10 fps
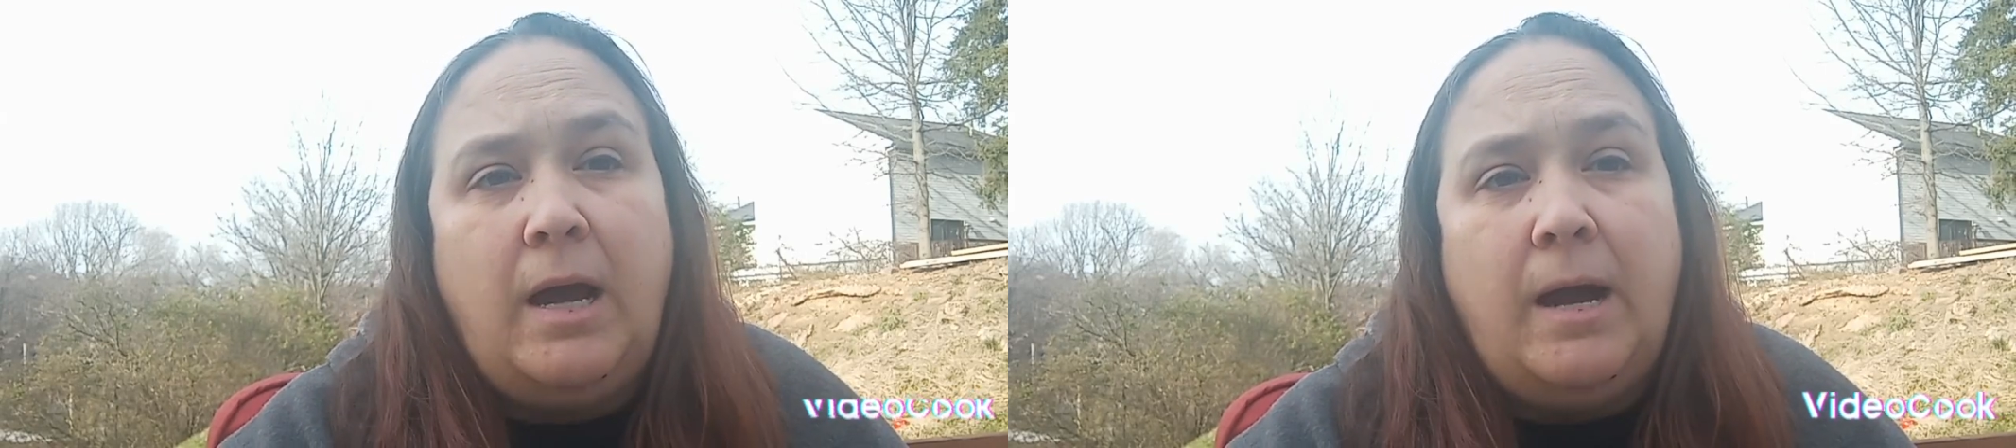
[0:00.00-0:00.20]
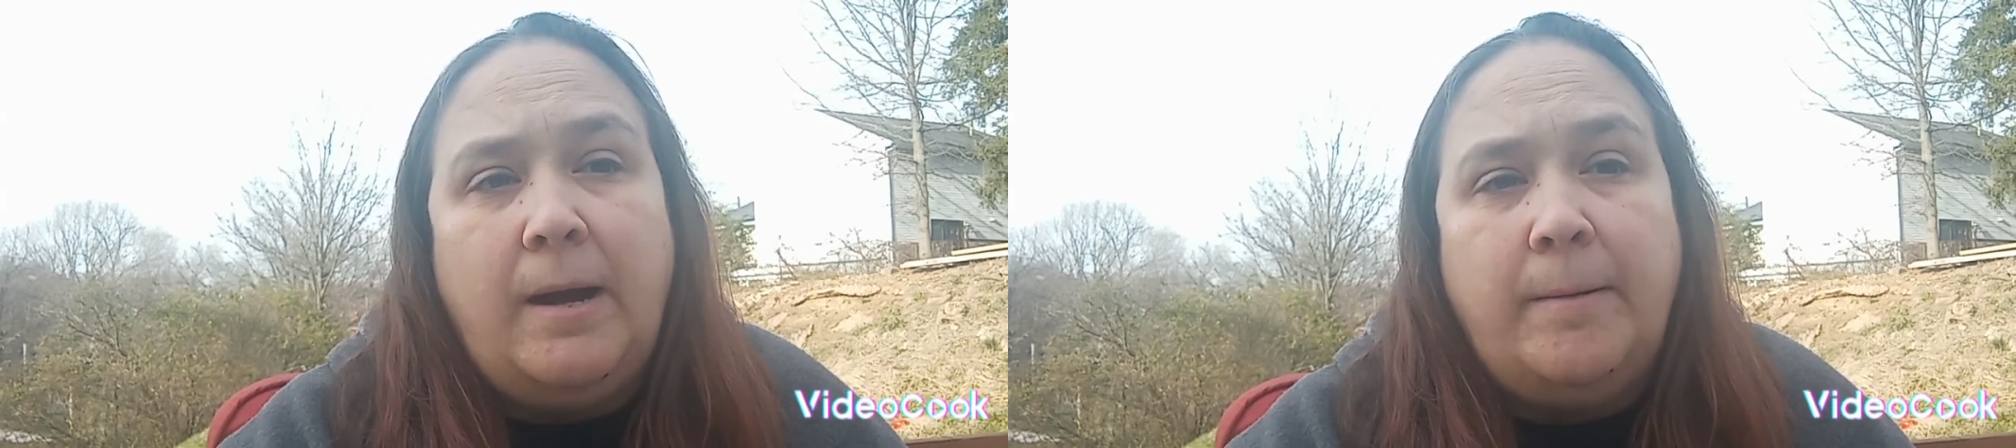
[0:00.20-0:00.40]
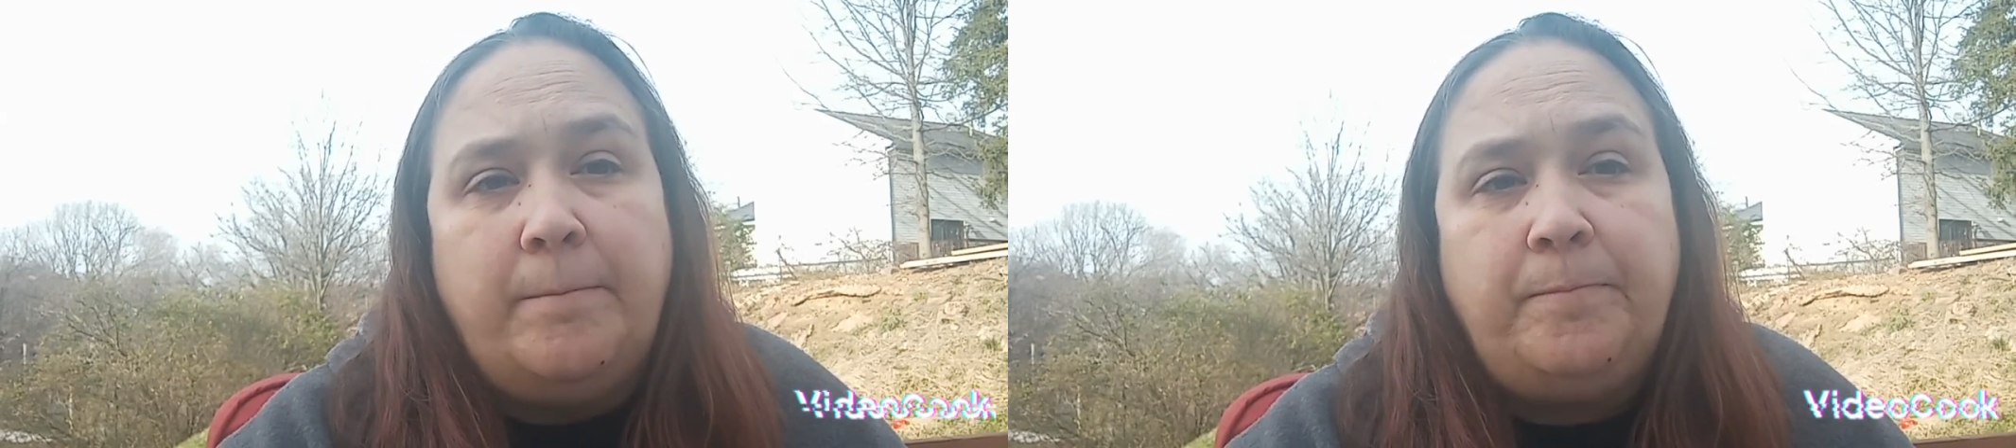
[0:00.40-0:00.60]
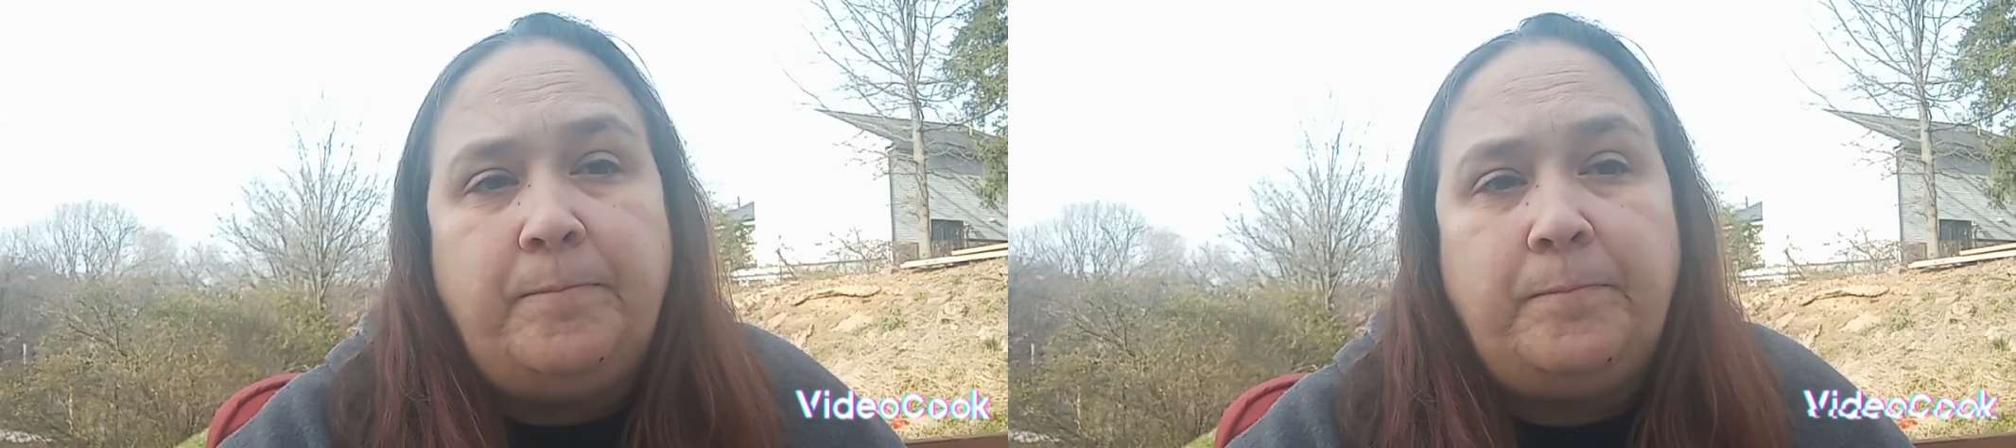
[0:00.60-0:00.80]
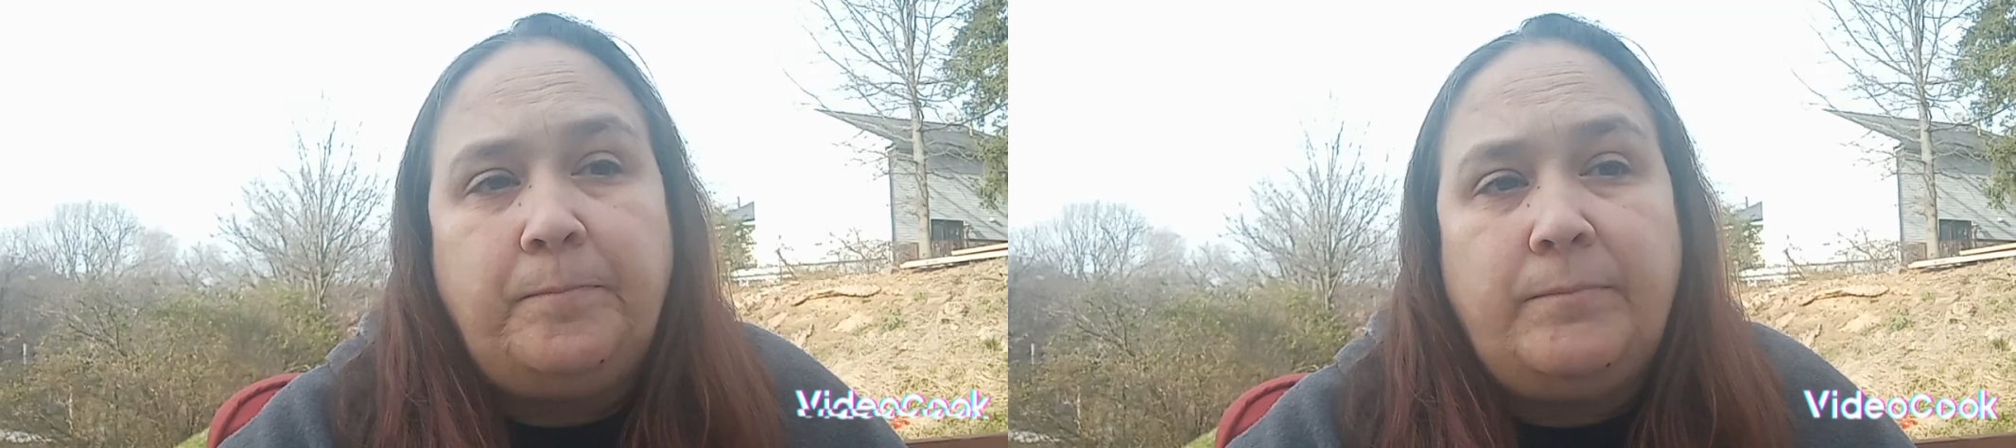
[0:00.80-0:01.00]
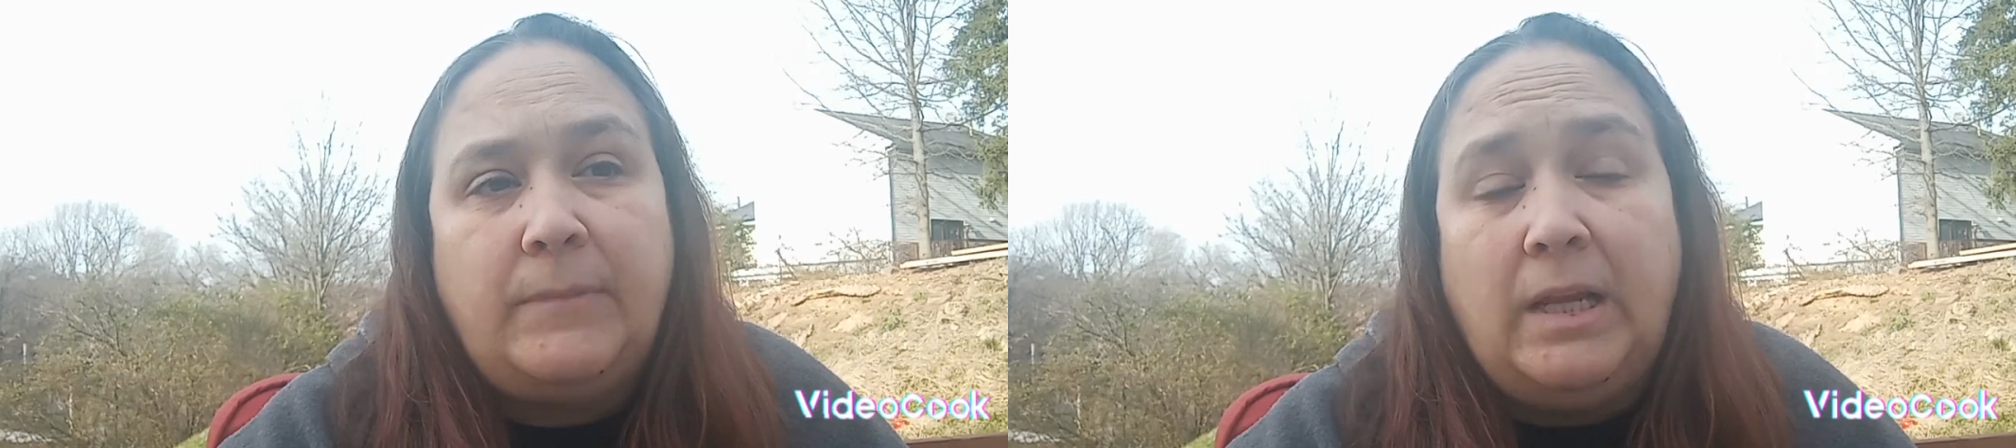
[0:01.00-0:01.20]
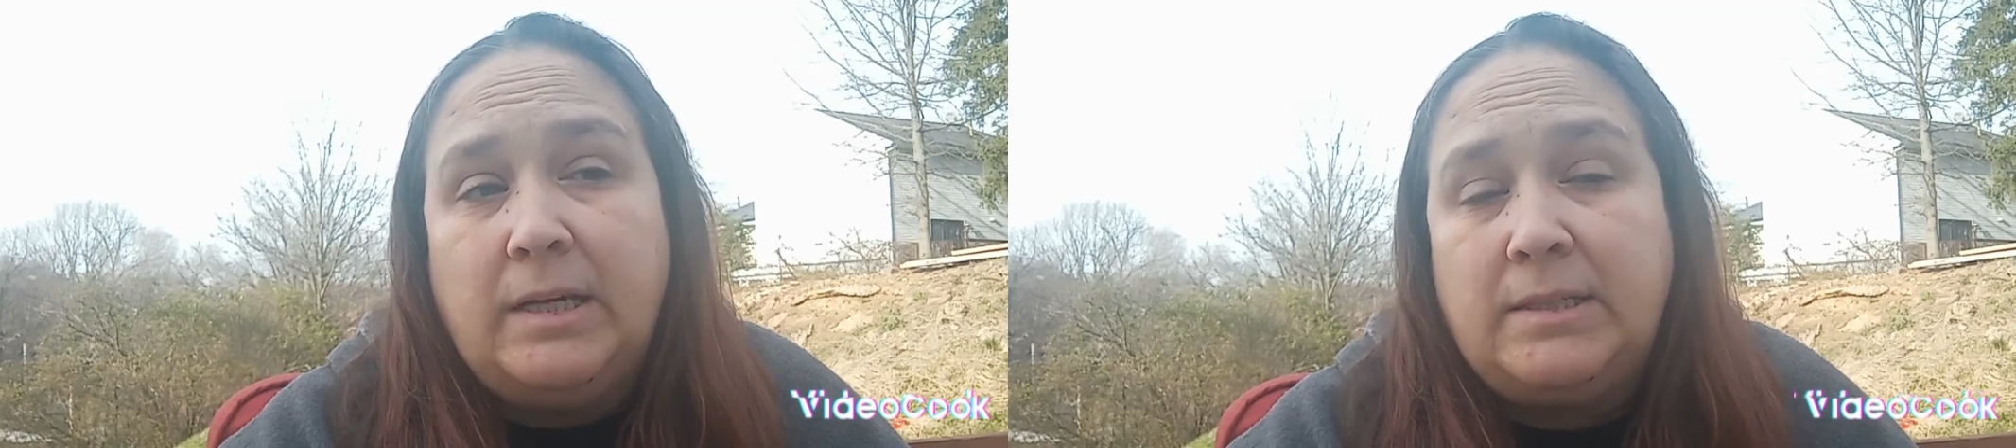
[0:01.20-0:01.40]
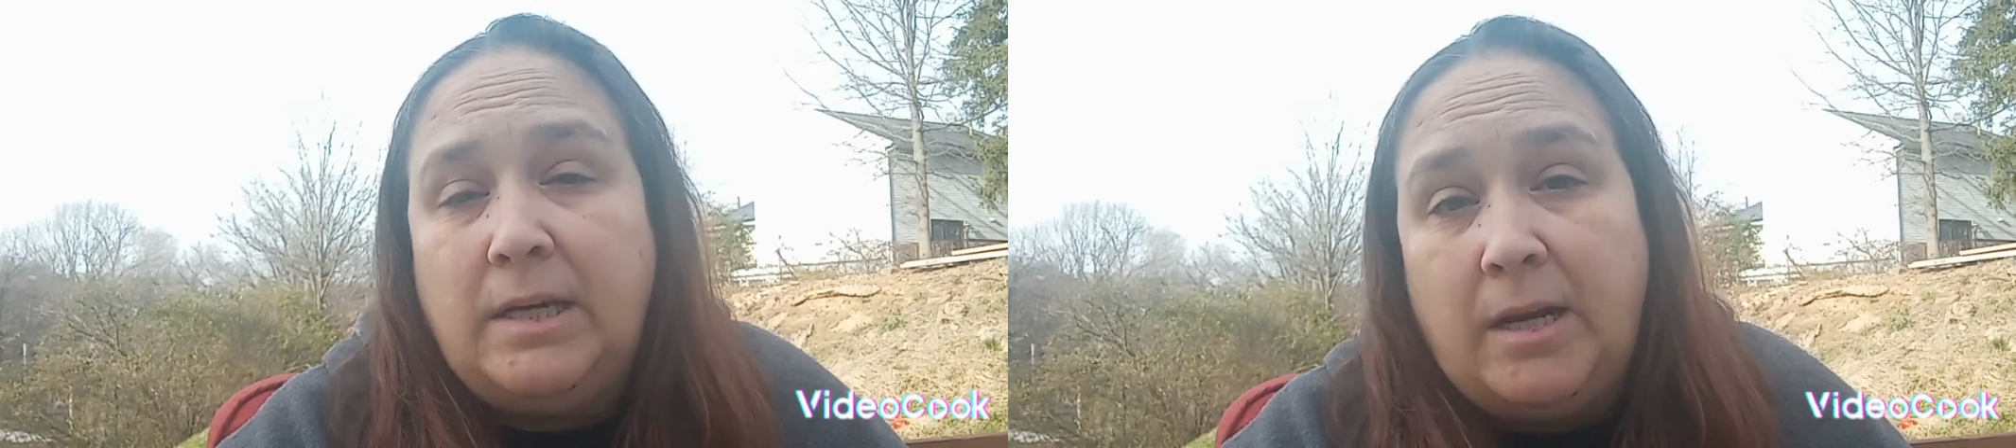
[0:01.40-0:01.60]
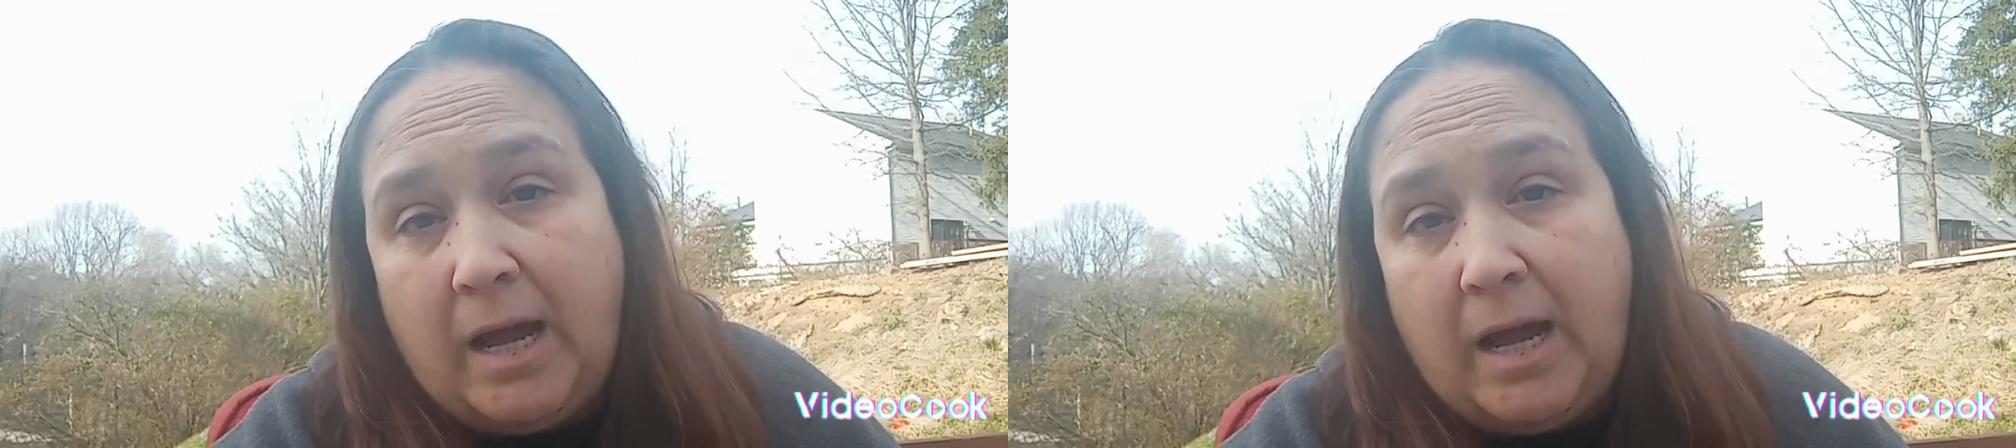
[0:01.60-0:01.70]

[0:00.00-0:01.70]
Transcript: Like I said,